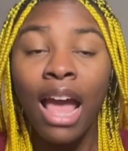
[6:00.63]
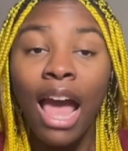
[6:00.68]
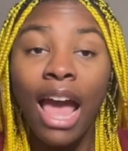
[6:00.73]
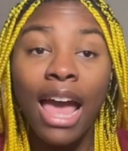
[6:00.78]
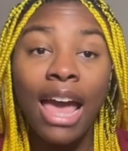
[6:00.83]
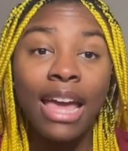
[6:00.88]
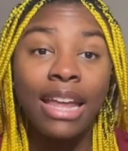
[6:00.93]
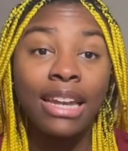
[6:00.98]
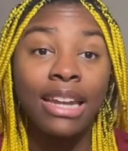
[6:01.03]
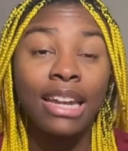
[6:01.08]

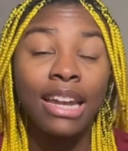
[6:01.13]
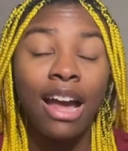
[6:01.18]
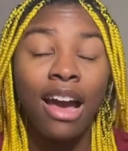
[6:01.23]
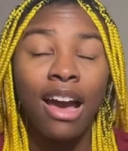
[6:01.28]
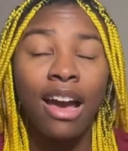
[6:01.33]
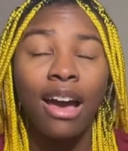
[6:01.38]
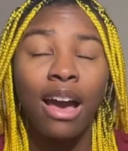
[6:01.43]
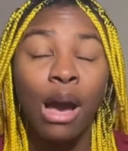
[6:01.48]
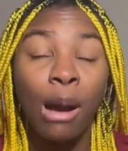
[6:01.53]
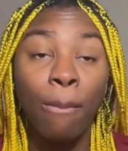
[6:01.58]
and
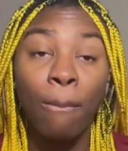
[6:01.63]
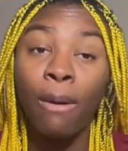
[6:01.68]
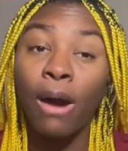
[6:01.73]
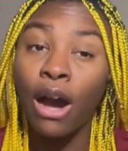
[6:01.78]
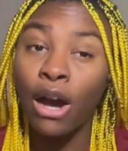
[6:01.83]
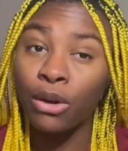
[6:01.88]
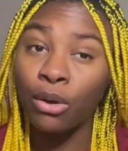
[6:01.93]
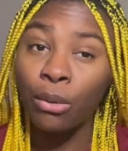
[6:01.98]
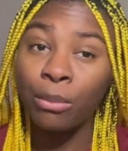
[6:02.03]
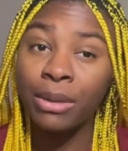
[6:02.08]
not a
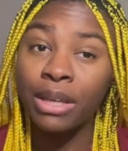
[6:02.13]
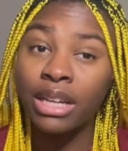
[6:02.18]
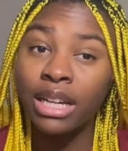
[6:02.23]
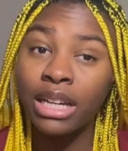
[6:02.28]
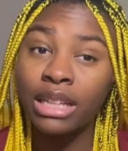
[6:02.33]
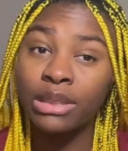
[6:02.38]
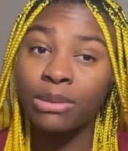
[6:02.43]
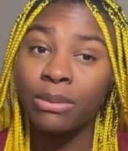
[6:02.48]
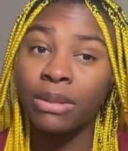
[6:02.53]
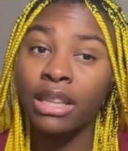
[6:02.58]
bottle,
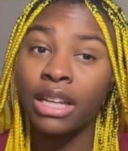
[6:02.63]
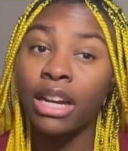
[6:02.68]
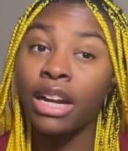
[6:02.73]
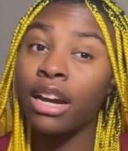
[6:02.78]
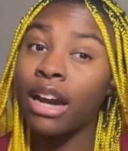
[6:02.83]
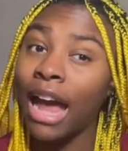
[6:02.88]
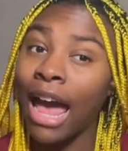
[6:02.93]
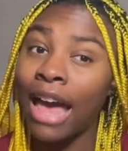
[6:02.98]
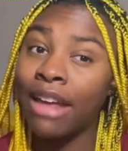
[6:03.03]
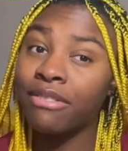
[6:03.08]
because when
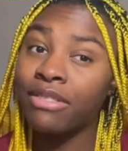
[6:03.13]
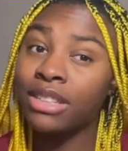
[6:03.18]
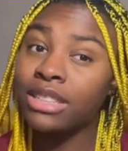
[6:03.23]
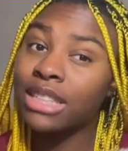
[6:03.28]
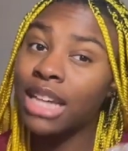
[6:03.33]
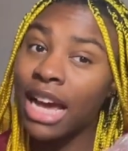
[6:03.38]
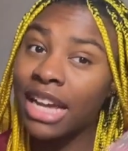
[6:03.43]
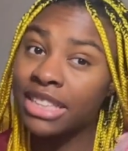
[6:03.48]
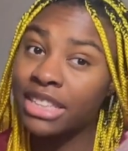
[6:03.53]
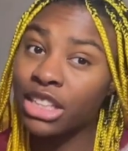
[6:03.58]
they're
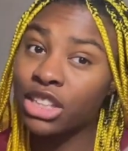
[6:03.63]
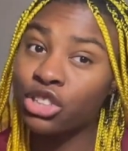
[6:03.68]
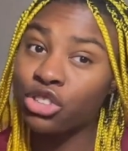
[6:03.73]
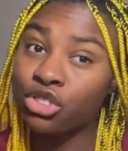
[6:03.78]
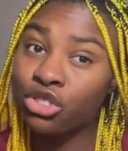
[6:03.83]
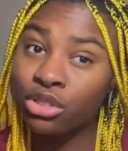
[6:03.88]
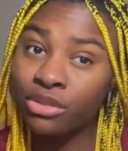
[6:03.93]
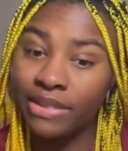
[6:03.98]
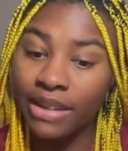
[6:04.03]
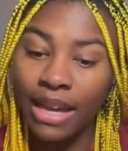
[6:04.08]
advertising
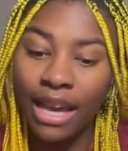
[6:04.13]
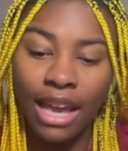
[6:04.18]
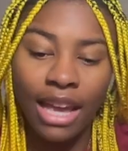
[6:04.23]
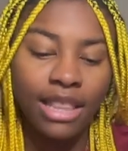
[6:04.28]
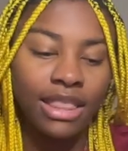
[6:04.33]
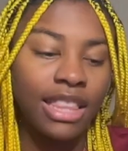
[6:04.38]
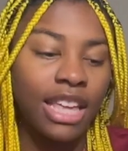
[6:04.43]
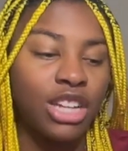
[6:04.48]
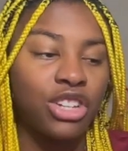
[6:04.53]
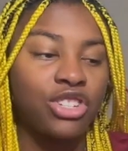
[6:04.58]

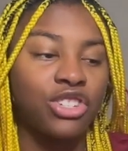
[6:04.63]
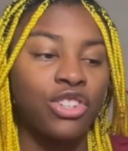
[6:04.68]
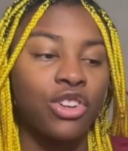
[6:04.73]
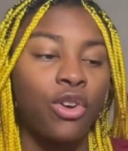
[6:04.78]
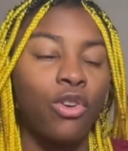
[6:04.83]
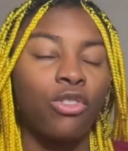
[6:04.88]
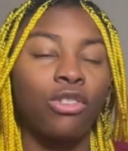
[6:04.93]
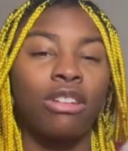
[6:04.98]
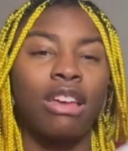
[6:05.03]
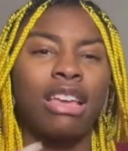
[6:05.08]
Juve, they
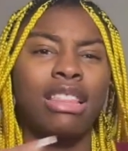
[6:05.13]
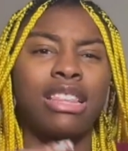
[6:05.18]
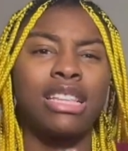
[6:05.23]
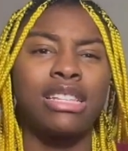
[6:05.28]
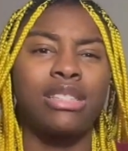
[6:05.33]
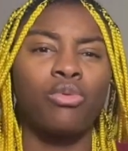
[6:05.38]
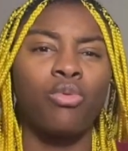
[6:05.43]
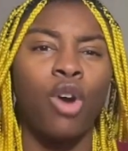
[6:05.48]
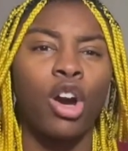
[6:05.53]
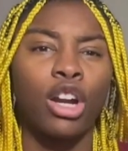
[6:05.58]
shown like
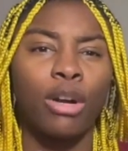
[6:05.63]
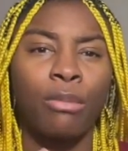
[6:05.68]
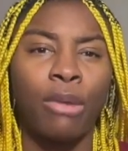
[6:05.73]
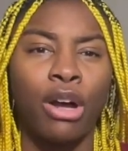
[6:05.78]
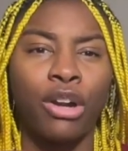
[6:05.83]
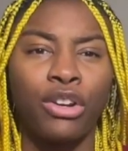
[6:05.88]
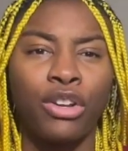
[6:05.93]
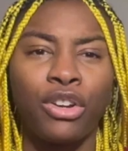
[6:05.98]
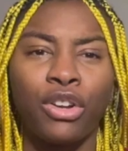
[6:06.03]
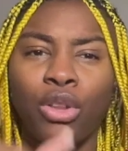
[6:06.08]
this water
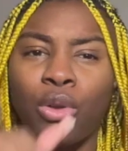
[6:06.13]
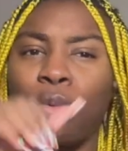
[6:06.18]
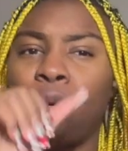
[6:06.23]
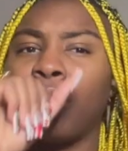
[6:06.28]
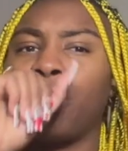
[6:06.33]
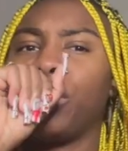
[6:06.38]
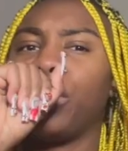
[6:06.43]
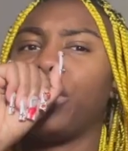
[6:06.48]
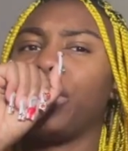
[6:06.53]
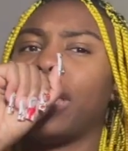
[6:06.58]
bottle, you know, the
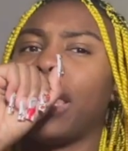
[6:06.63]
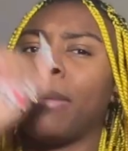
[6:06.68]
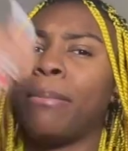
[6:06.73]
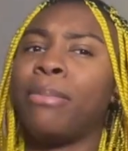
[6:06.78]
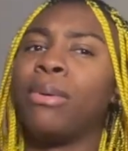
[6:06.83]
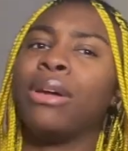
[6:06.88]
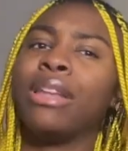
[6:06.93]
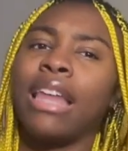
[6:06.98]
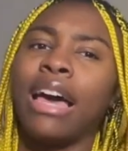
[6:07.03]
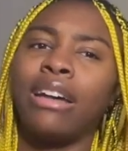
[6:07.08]
one where you like
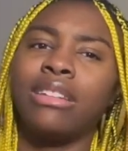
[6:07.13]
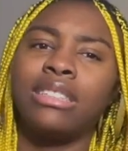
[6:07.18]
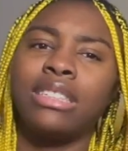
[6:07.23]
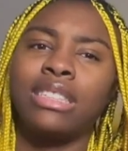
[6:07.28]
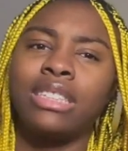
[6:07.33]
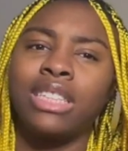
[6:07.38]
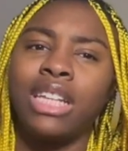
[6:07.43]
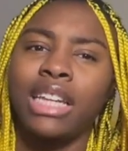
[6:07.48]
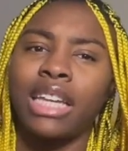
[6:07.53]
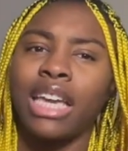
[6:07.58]
pull out to
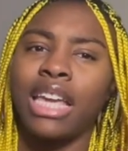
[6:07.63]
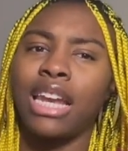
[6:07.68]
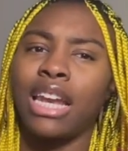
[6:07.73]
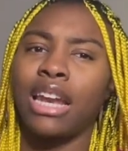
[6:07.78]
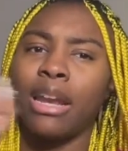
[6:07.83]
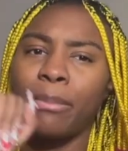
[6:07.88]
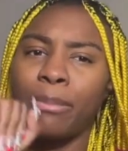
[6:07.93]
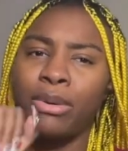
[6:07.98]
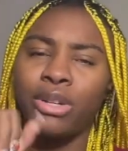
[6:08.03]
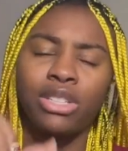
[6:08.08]
suck it
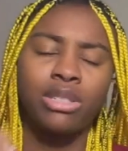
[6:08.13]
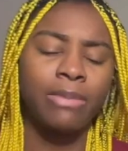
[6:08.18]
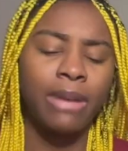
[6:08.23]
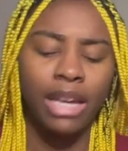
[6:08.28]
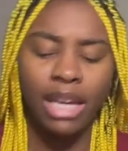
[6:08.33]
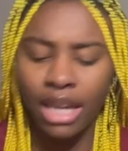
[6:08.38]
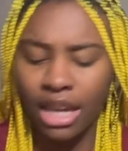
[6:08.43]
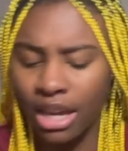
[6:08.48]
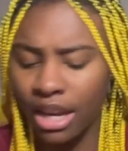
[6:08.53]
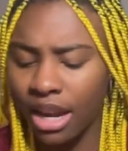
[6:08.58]
and then push
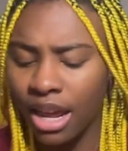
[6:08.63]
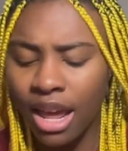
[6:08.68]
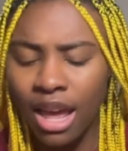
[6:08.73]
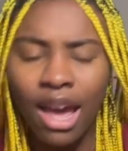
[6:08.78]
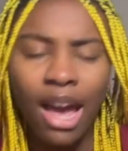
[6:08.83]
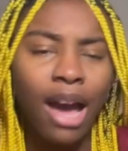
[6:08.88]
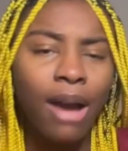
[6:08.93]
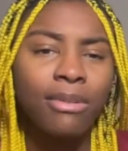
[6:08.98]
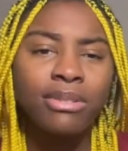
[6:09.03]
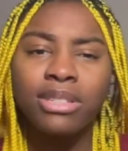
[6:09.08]
back in.
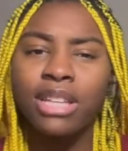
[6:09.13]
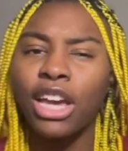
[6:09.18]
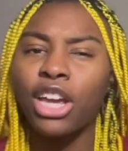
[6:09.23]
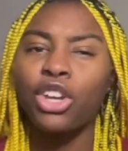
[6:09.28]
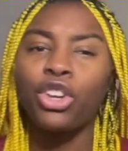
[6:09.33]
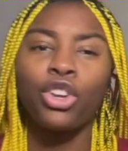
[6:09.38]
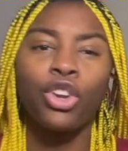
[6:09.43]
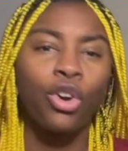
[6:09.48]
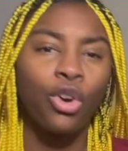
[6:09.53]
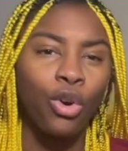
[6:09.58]
I was
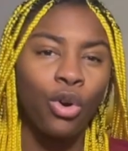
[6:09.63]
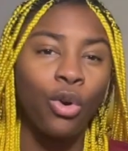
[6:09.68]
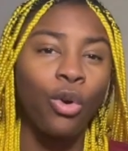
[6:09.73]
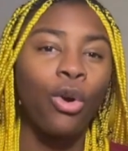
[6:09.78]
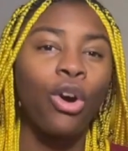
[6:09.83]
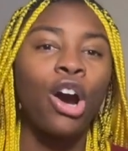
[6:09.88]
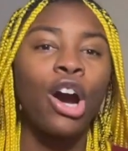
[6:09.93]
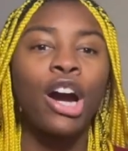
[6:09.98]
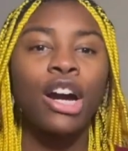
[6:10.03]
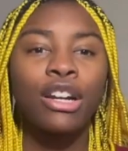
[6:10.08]
like, no,
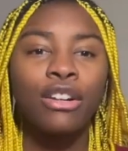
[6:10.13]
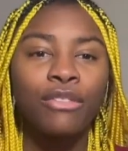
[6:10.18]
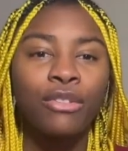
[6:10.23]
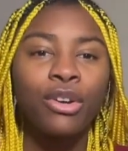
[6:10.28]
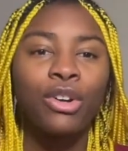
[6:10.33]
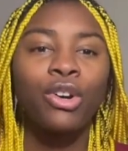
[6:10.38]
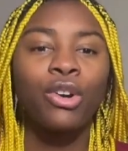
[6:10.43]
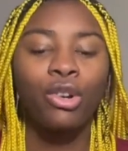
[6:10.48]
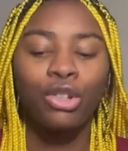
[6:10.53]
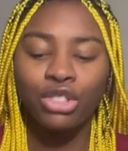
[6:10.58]
Carnival
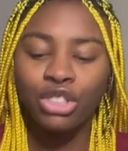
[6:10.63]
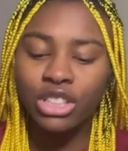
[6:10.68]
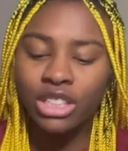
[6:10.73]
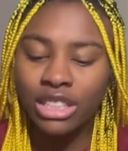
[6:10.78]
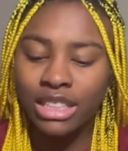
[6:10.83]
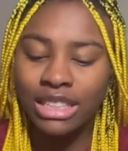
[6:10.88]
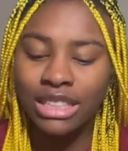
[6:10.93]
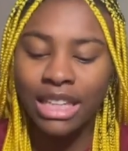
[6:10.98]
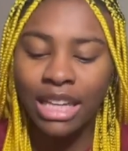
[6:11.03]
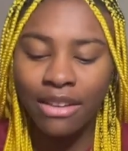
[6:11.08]
culture
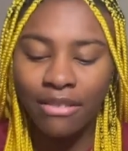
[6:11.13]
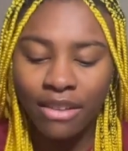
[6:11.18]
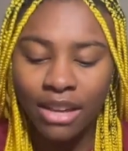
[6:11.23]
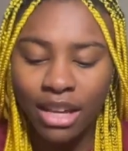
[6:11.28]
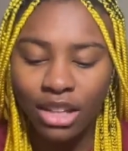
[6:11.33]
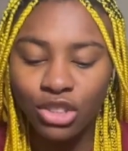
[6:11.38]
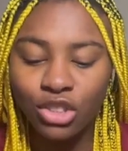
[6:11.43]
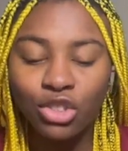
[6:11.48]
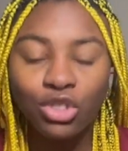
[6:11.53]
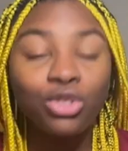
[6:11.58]
is
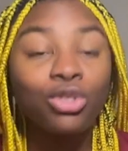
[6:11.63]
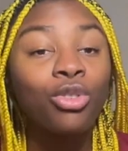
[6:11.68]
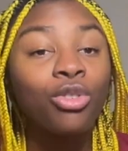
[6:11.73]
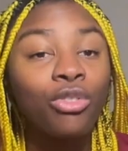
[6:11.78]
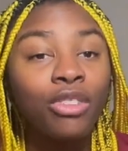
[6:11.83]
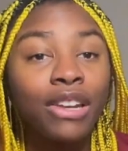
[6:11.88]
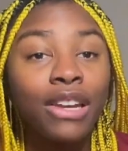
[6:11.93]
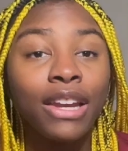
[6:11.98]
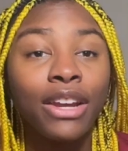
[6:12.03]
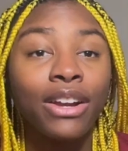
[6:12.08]
giving
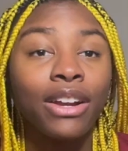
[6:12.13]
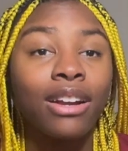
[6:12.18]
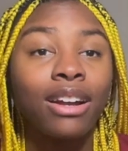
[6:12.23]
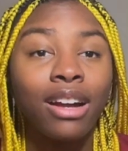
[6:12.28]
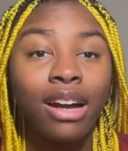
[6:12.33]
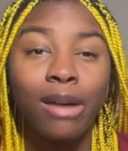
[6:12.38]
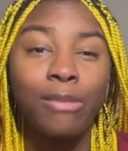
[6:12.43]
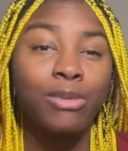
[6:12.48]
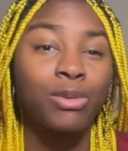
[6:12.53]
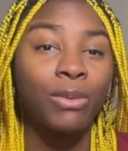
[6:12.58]
souvenir
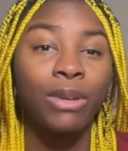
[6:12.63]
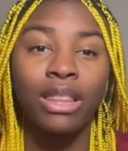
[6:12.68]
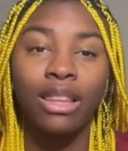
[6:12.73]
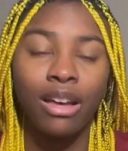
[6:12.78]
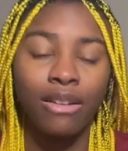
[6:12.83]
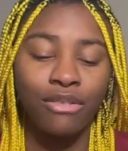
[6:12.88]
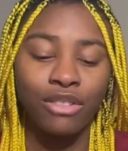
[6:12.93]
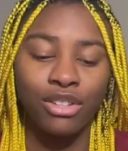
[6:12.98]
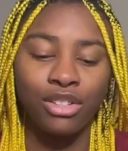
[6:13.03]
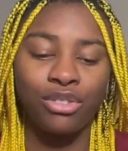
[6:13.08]
cups. We
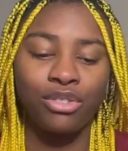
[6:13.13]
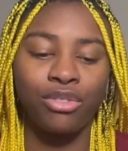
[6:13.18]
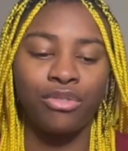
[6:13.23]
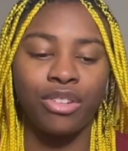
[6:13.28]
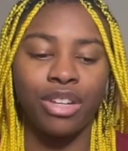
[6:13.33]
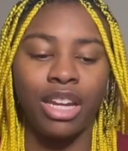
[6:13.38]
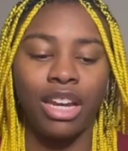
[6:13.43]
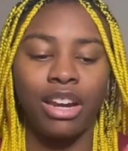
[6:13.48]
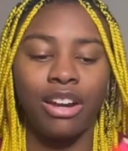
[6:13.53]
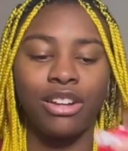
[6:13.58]
love the
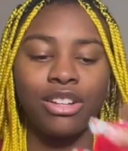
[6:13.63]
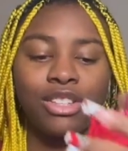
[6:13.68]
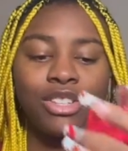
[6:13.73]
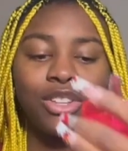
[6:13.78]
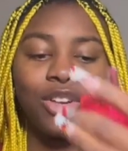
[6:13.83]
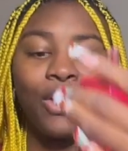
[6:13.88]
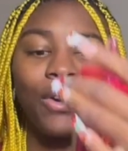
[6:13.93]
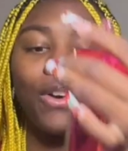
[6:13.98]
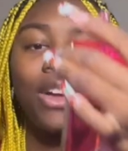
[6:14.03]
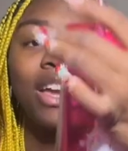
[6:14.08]
souvenirs.
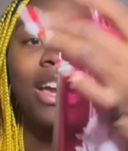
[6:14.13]
So